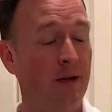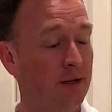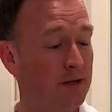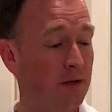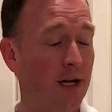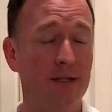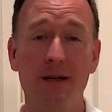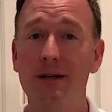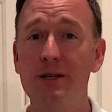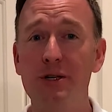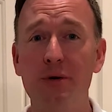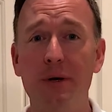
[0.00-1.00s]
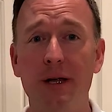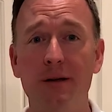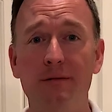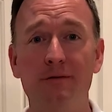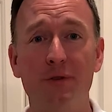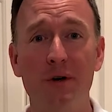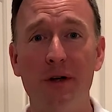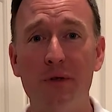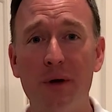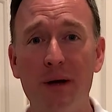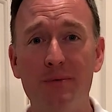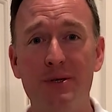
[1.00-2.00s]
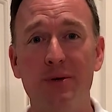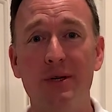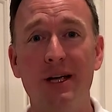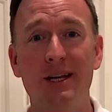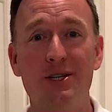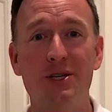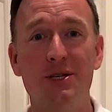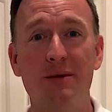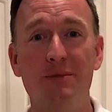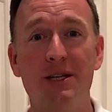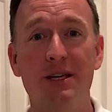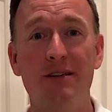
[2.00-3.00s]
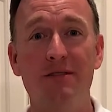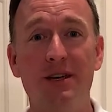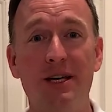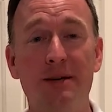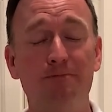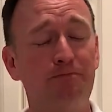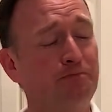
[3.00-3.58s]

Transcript: So that's gonna do it for another episode of HHMtv.